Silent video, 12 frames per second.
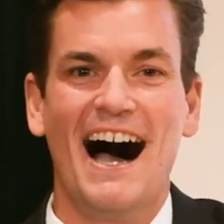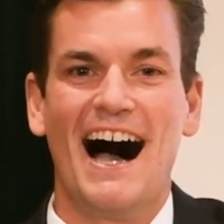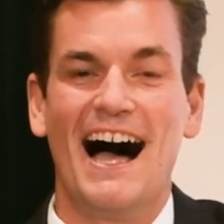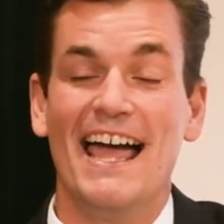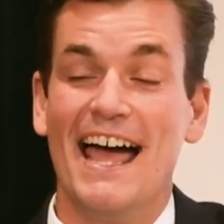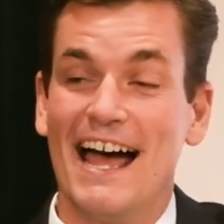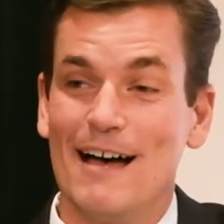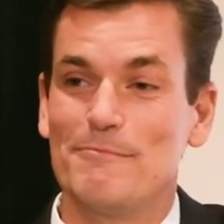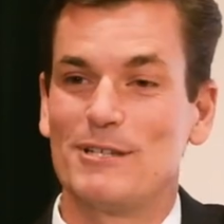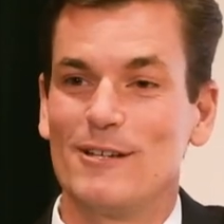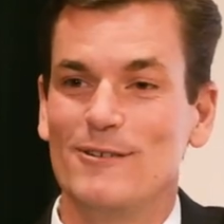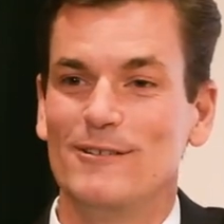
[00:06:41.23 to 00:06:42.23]
I
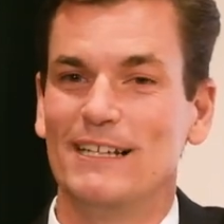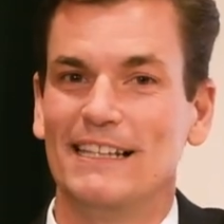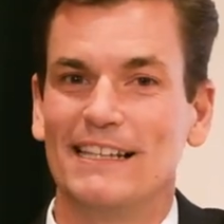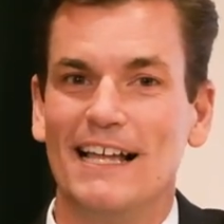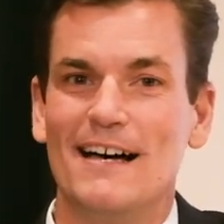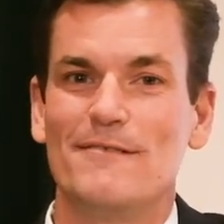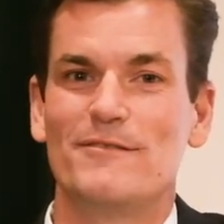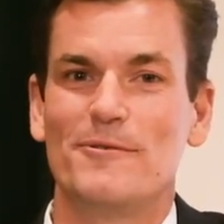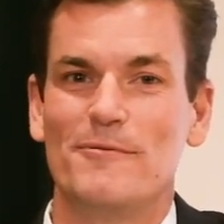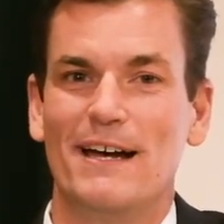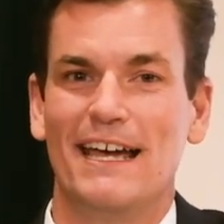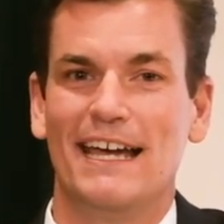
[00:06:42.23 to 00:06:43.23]
absolutely love the
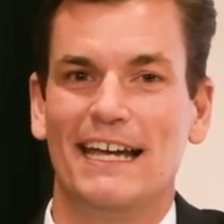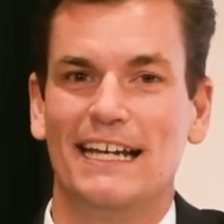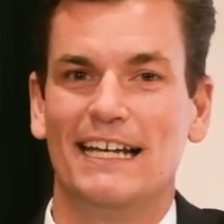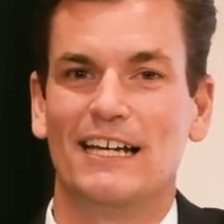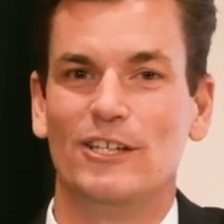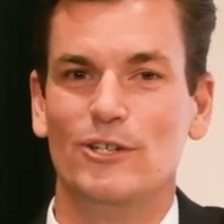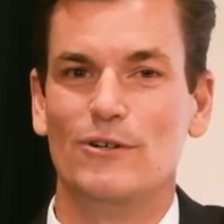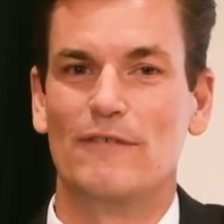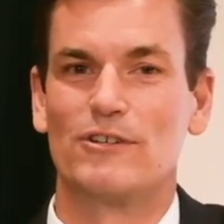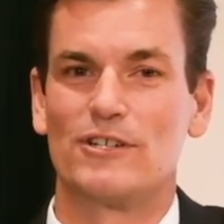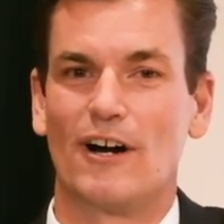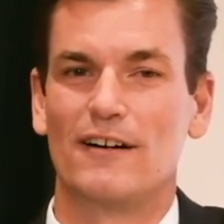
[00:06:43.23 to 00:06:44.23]
way you have
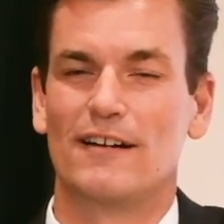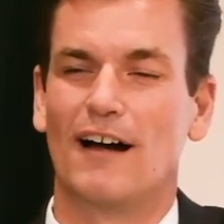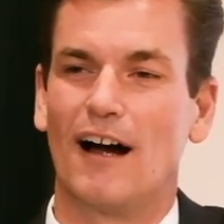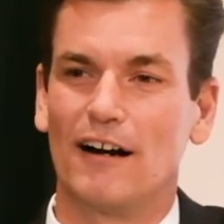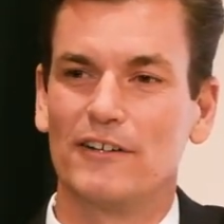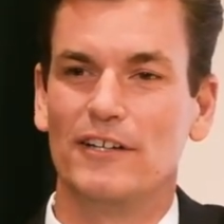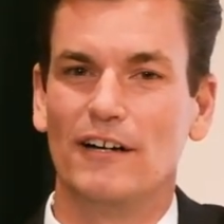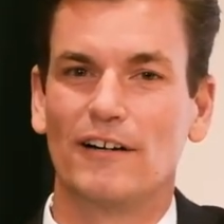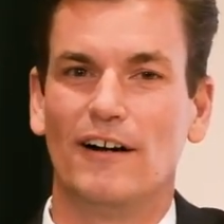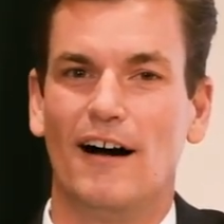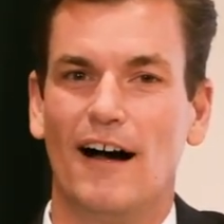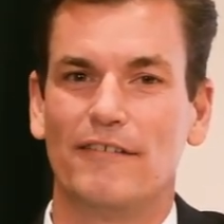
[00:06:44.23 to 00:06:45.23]
started our year
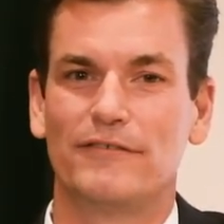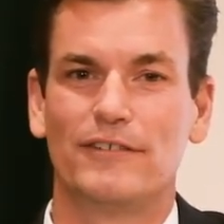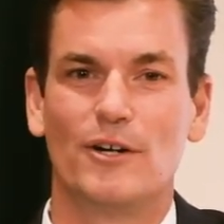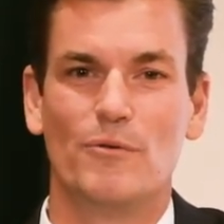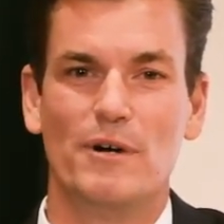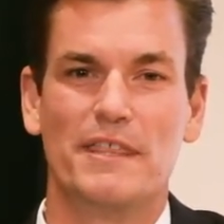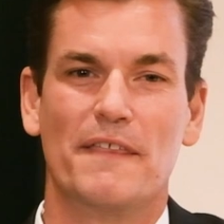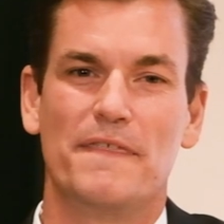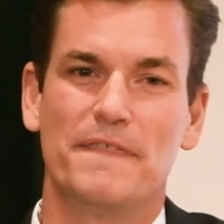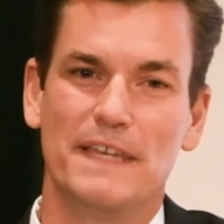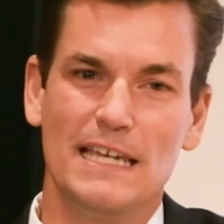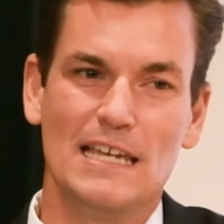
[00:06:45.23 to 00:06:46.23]
off with a
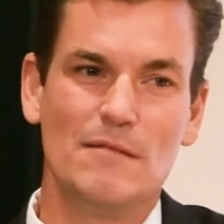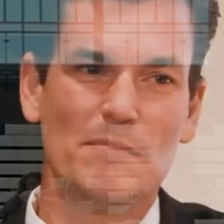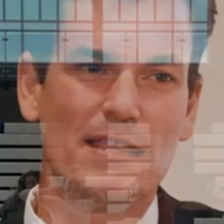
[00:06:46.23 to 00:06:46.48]
theme